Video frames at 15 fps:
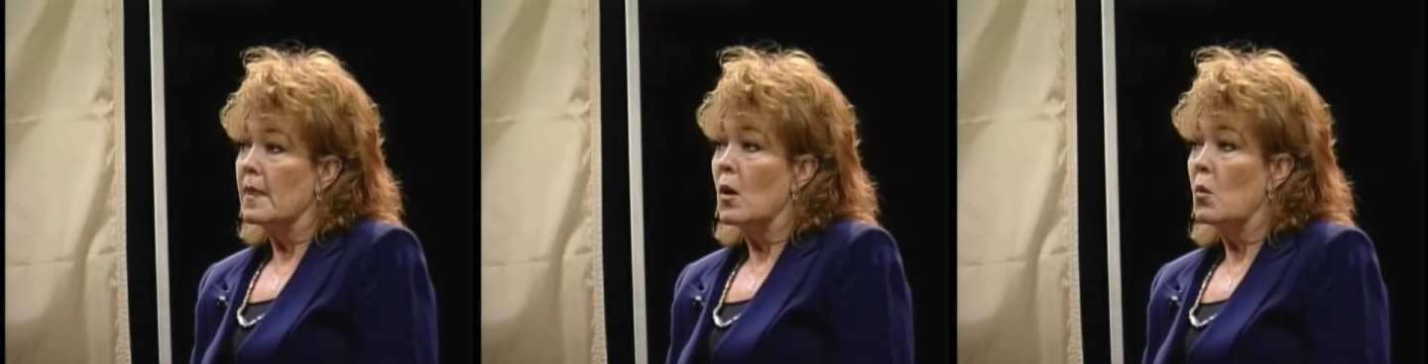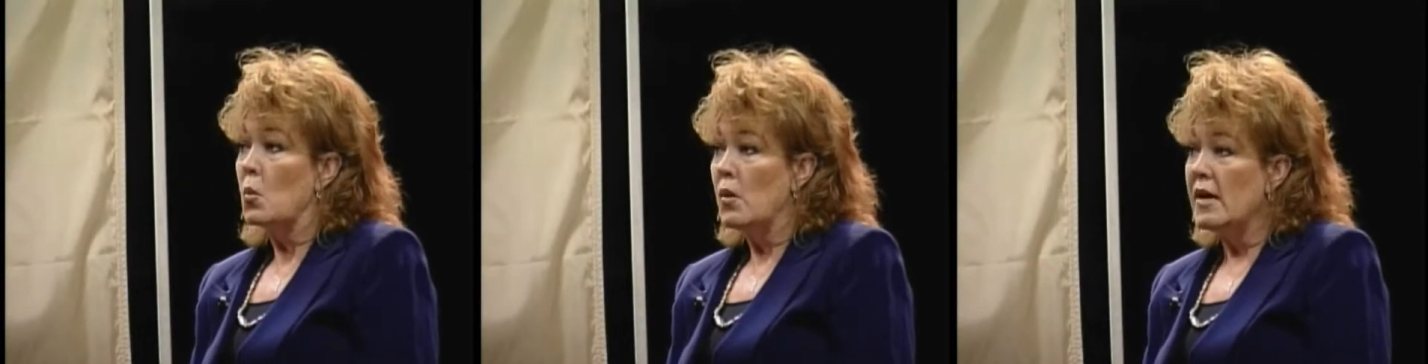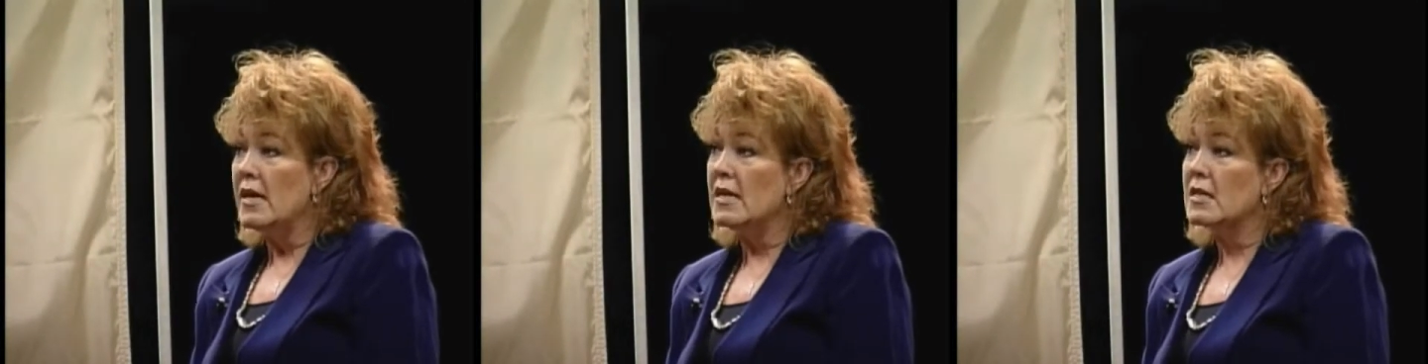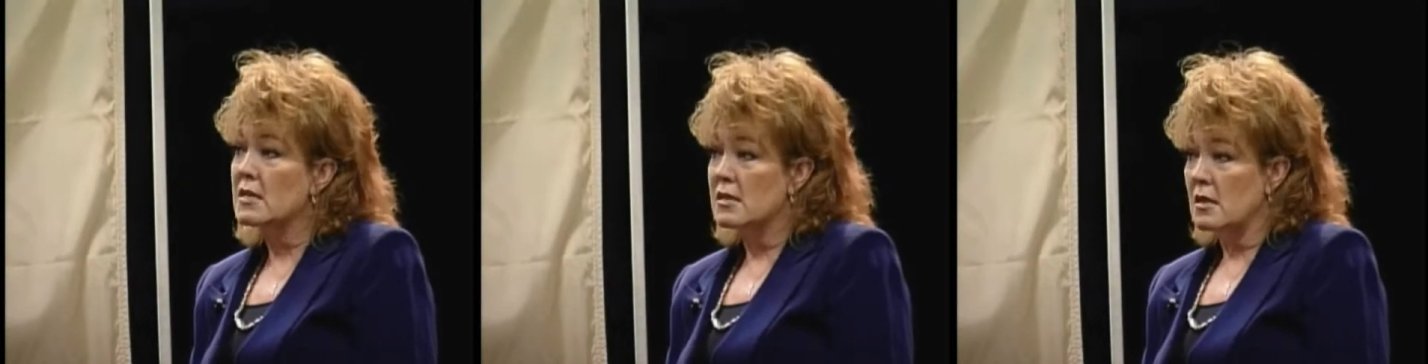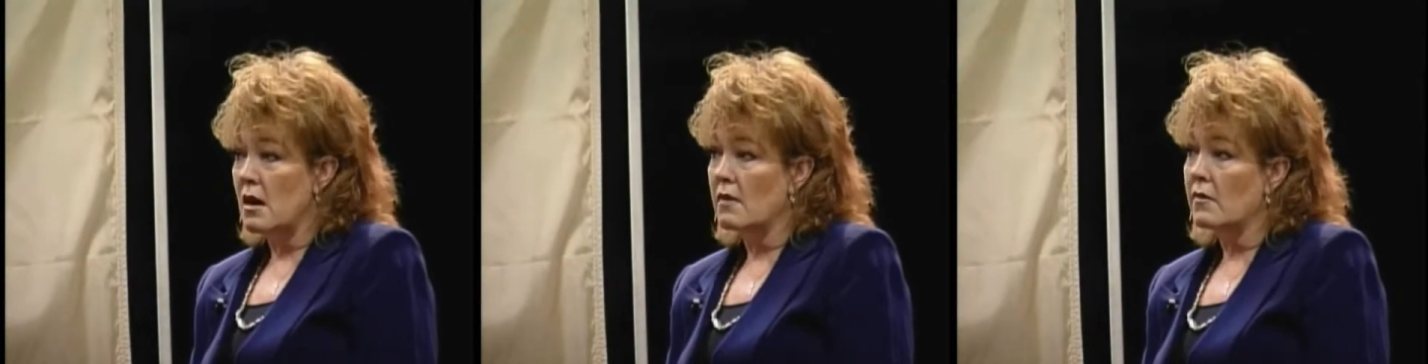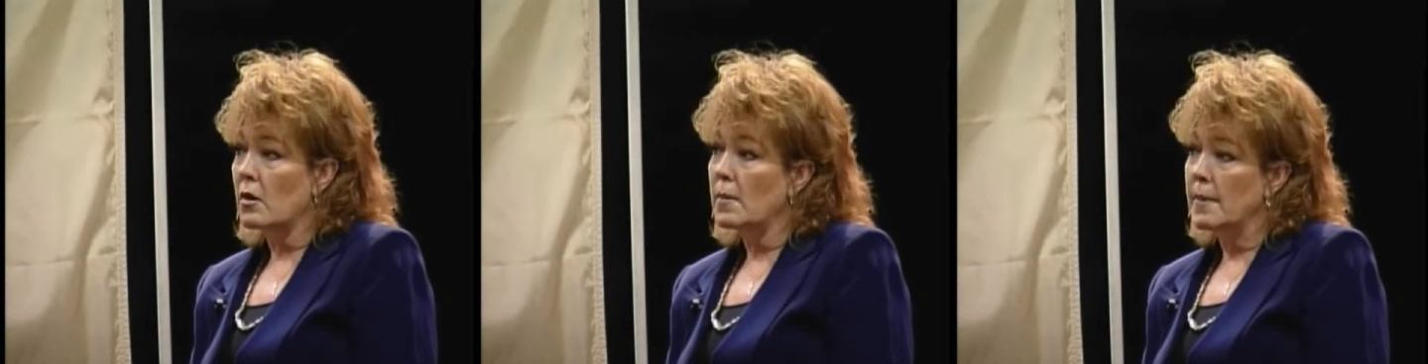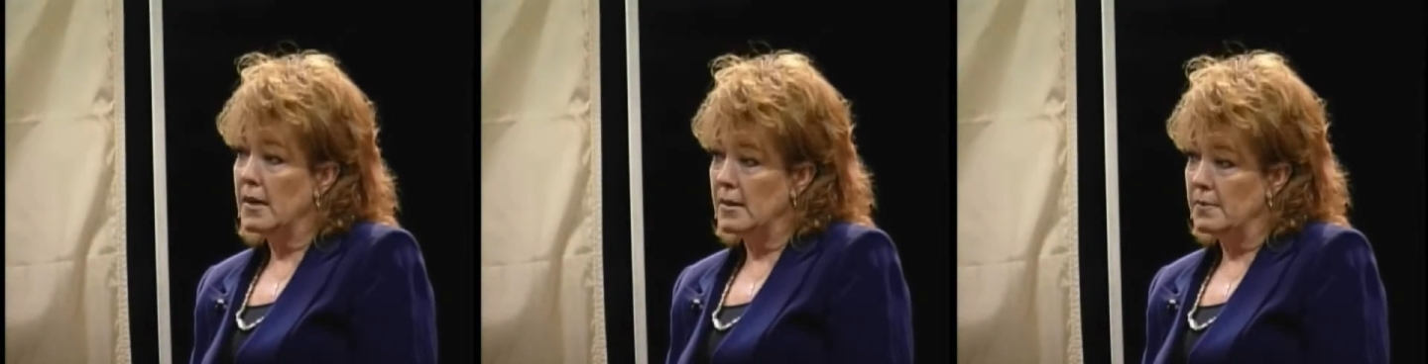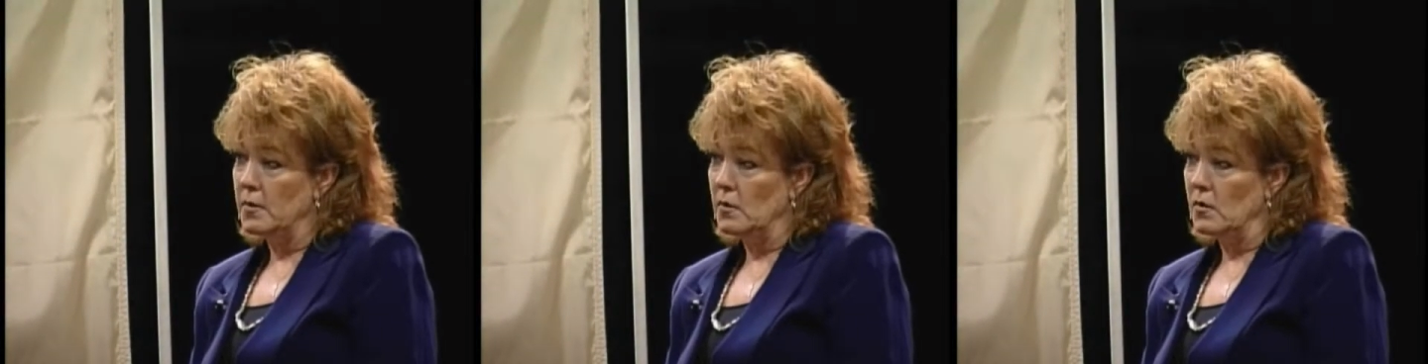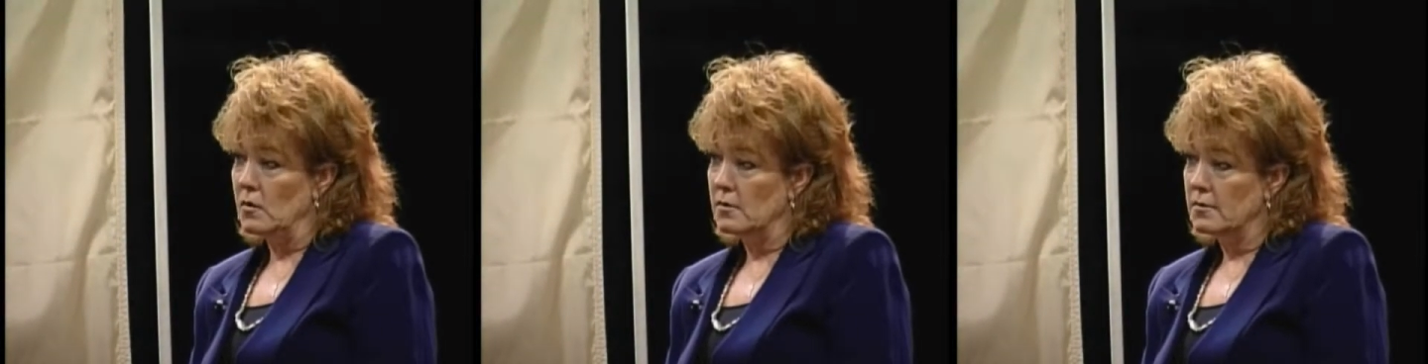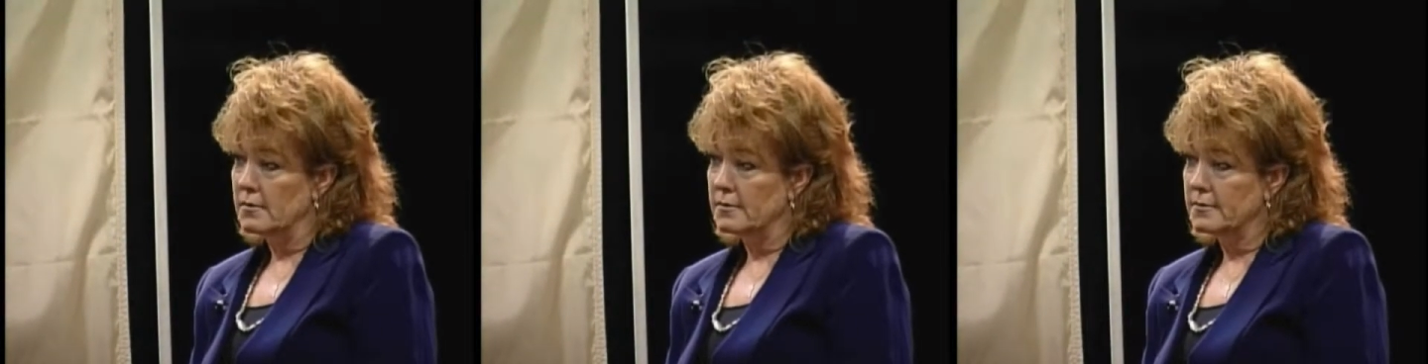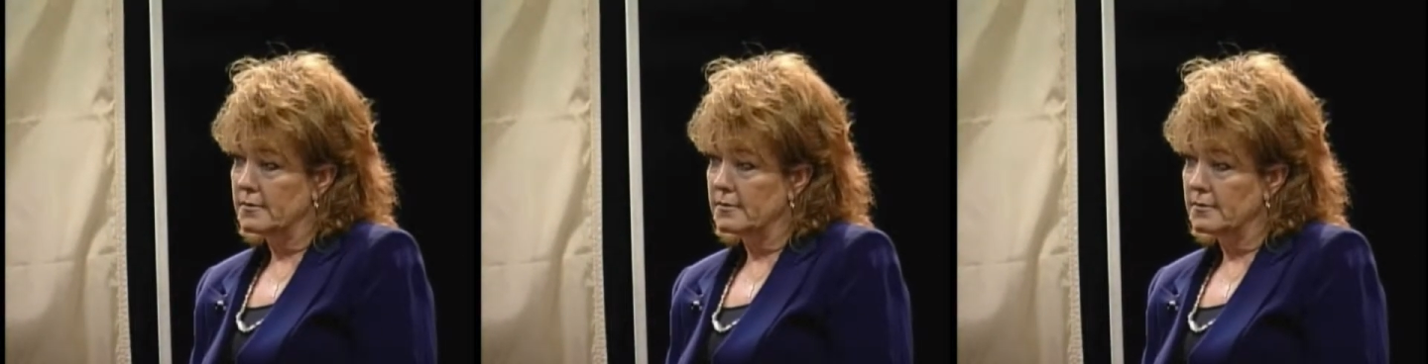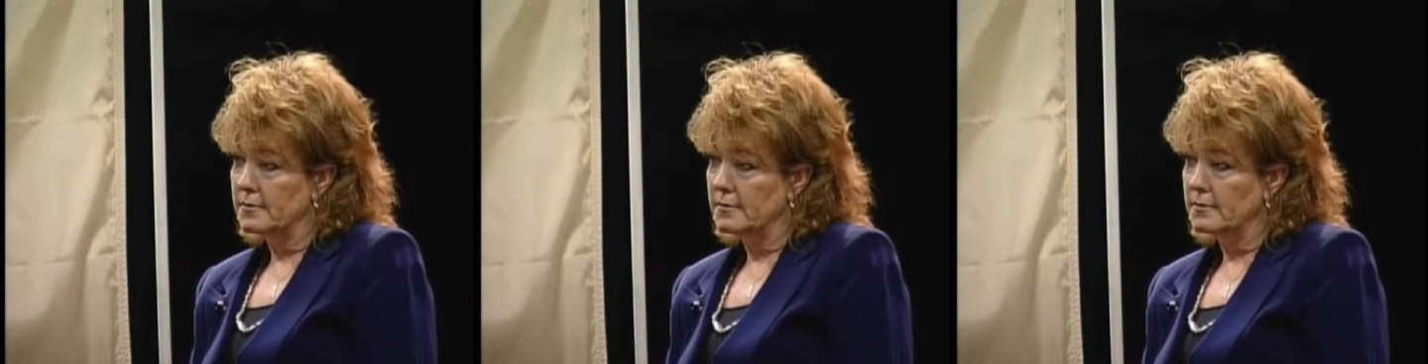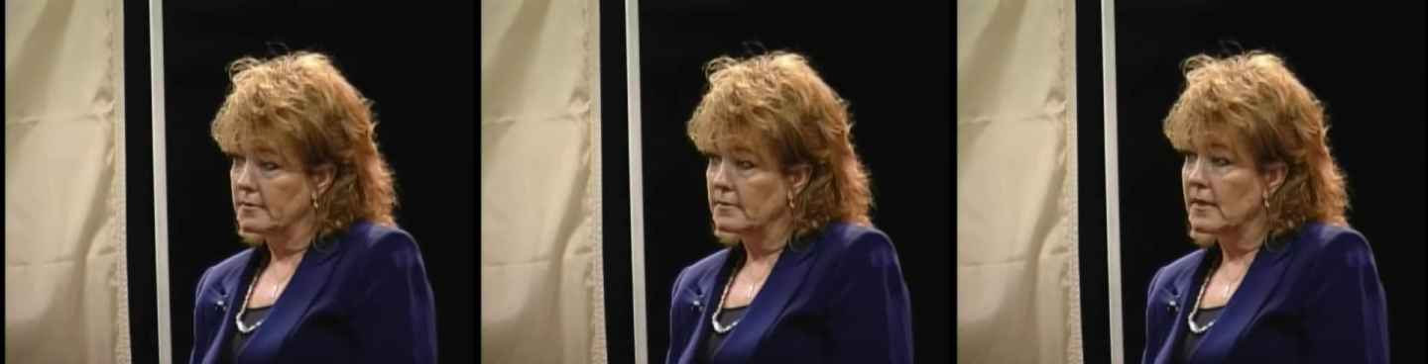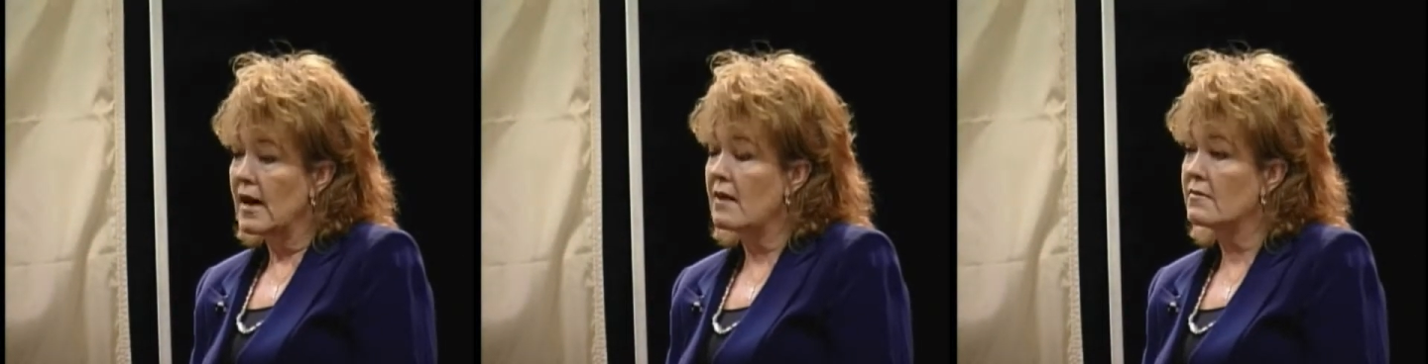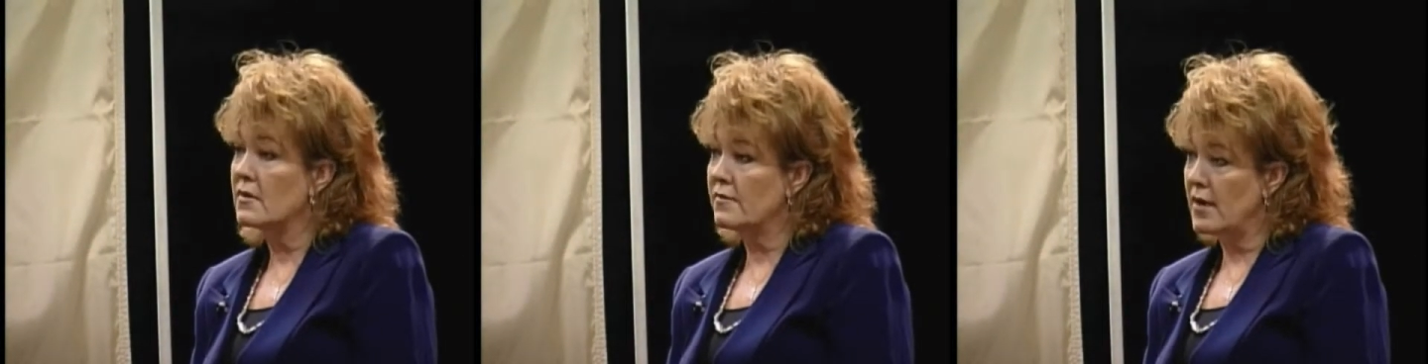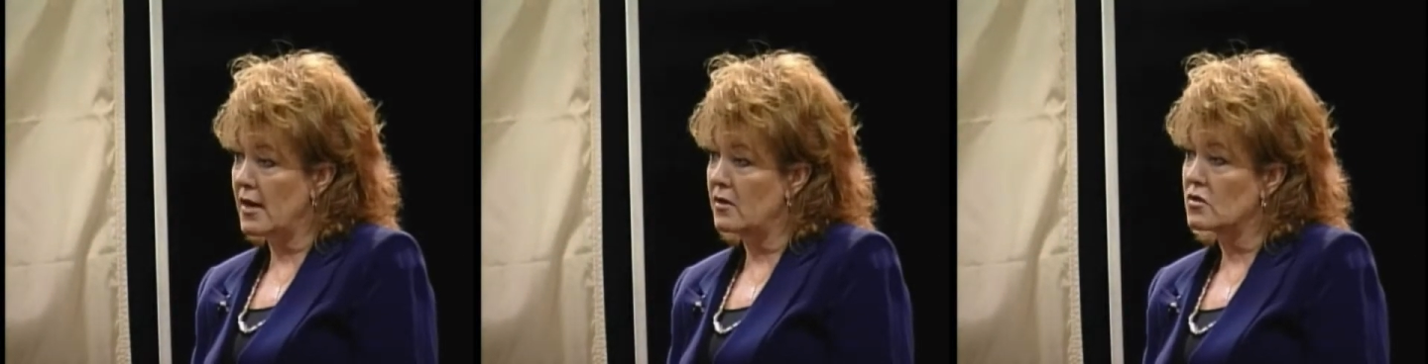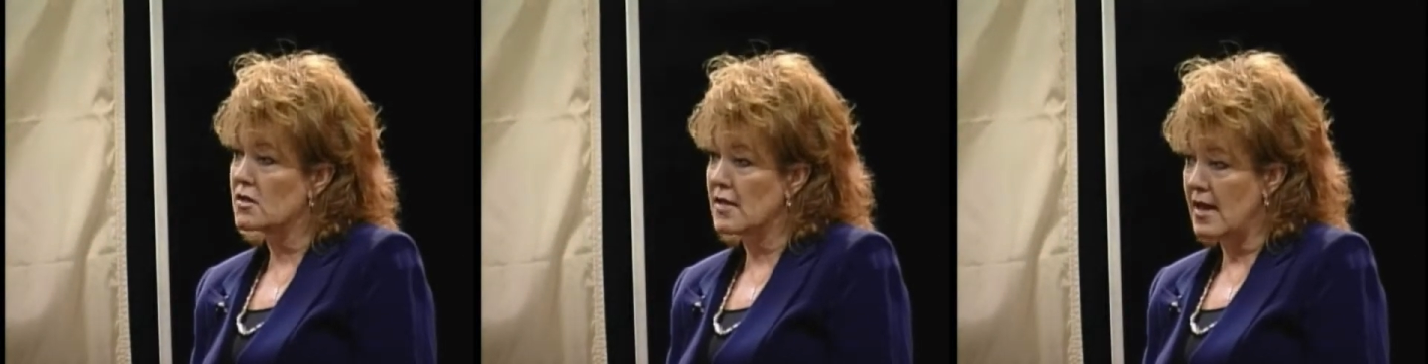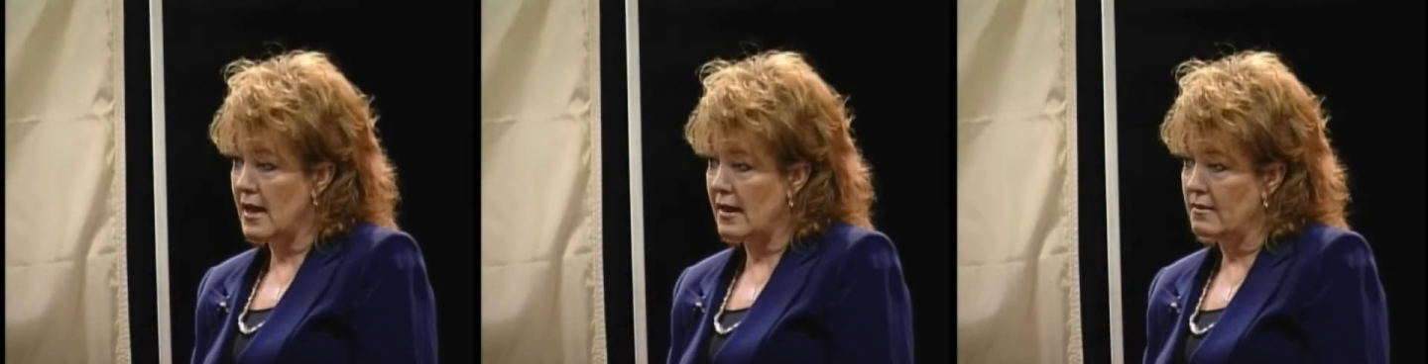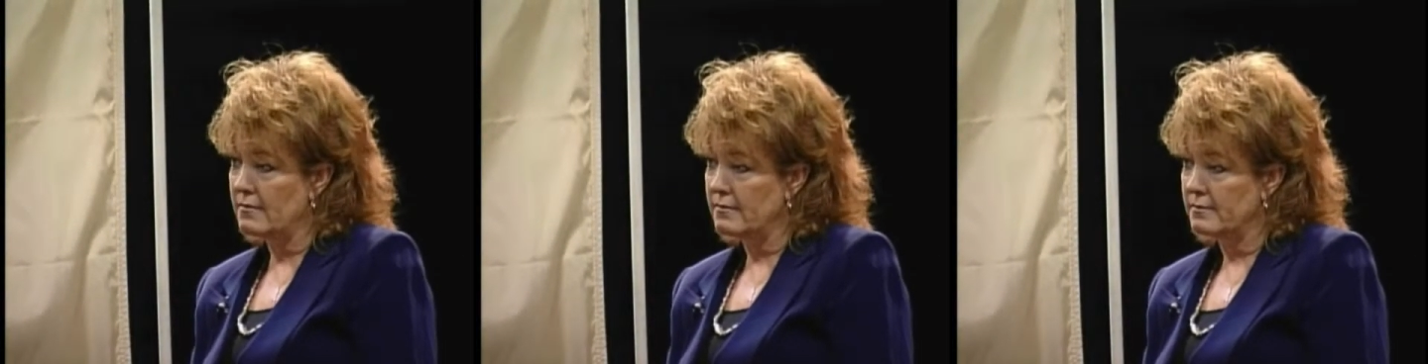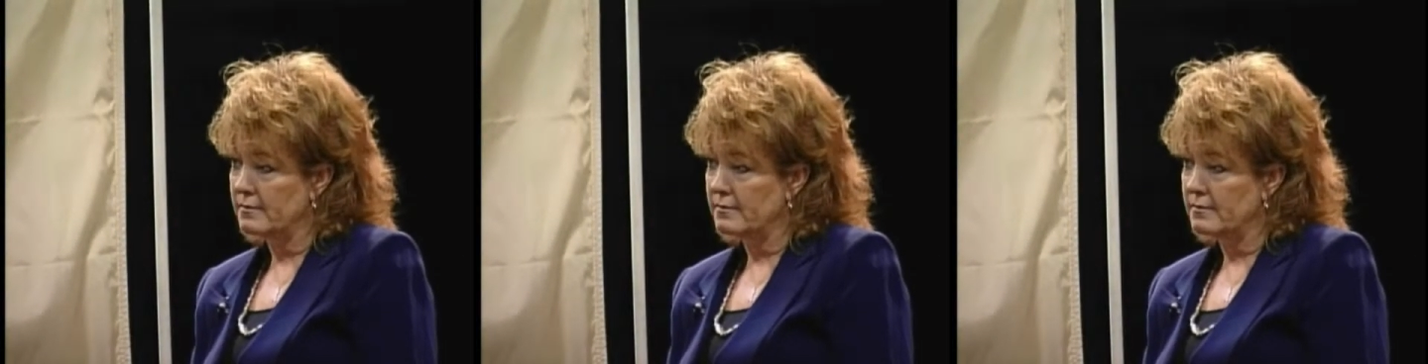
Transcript: we, the sovereign people, have the final say.